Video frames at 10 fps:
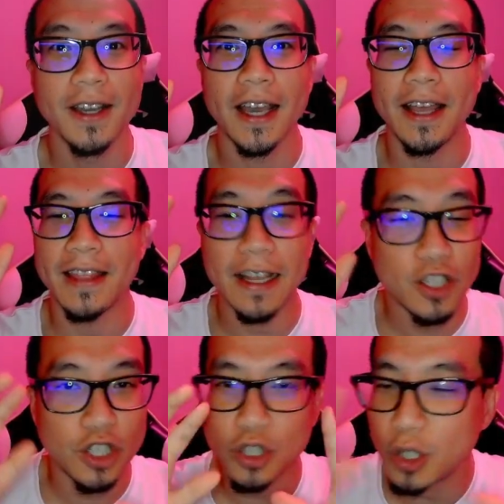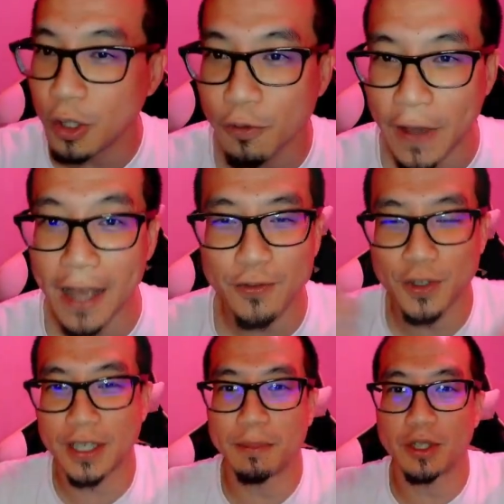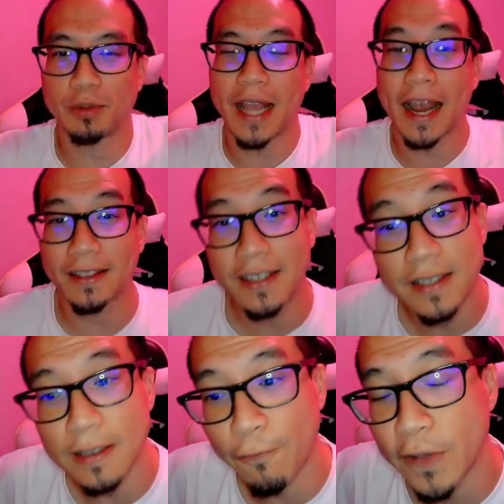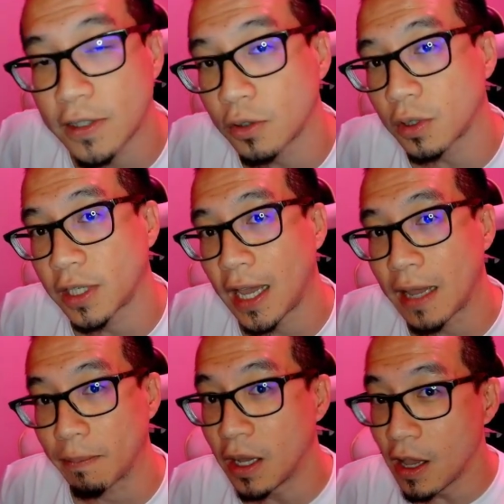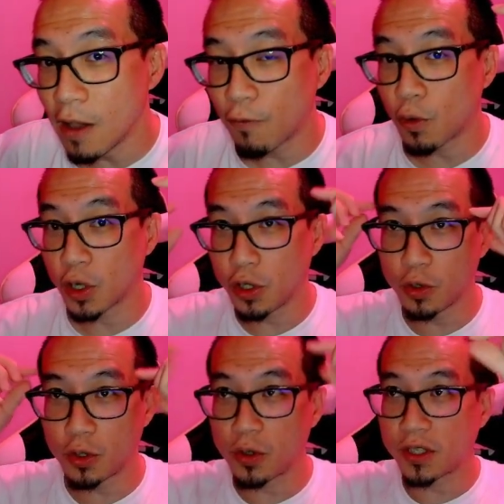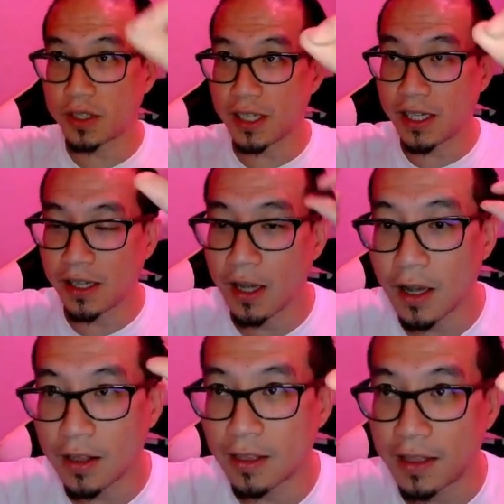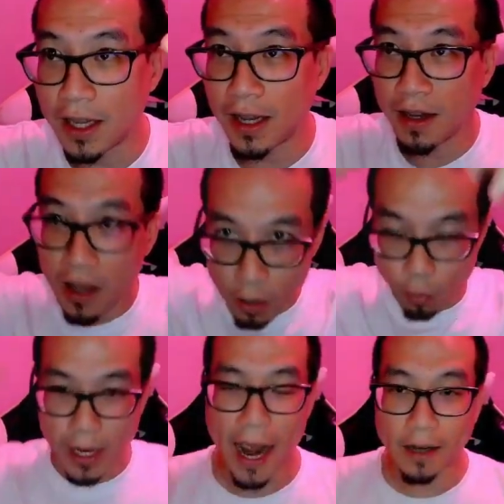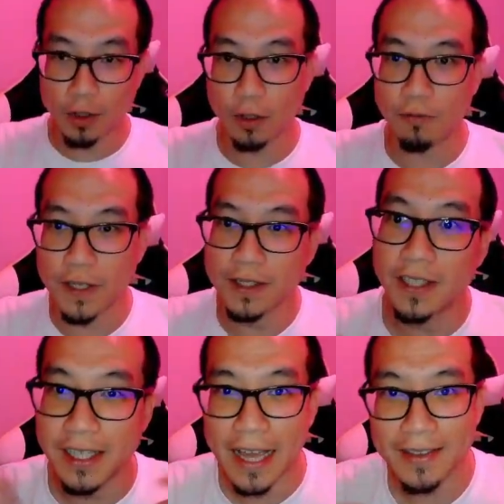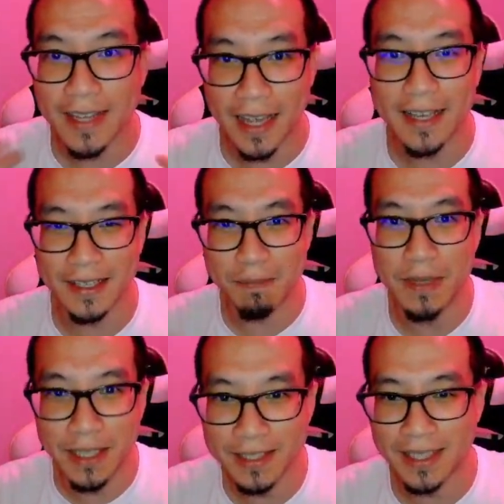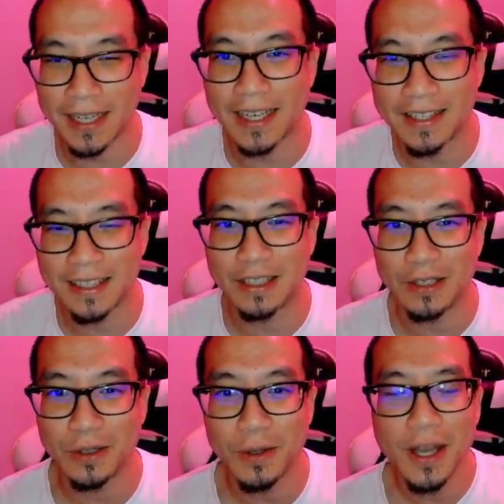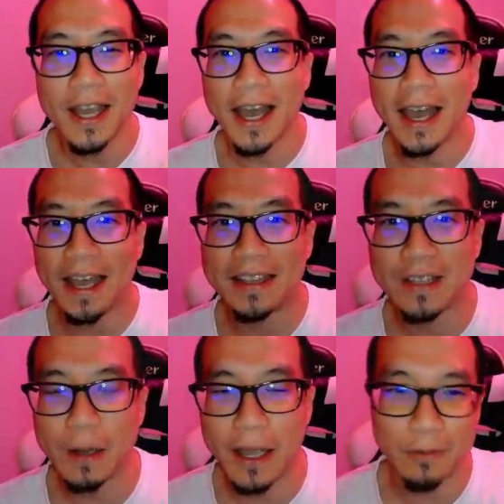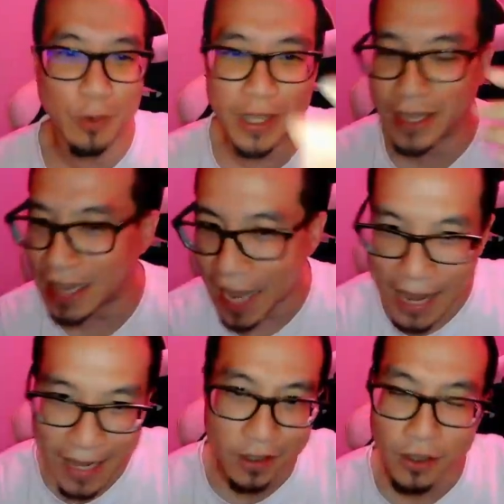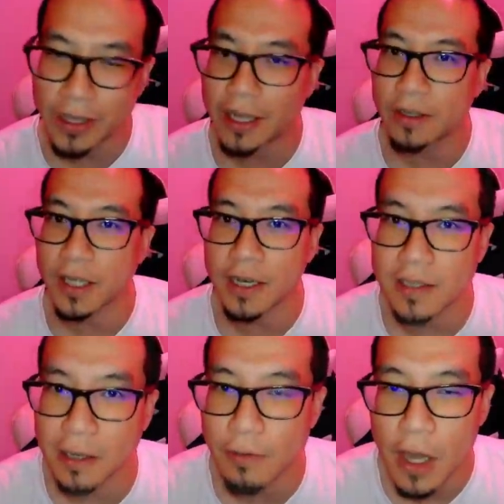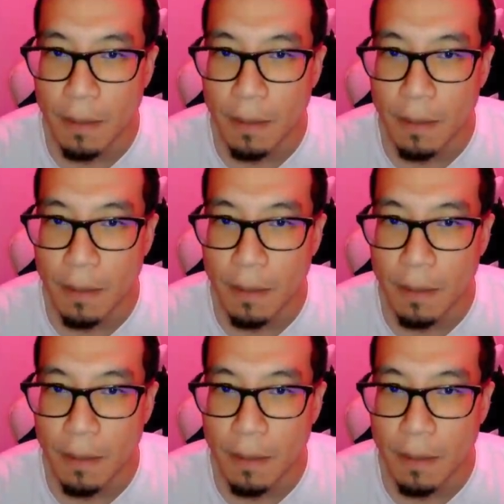And that's just too fast for someone to react. This is a physical game. For you to see the thing, react to it physically, that takes milliseconds to do. And with lag and all that other kind of stuff,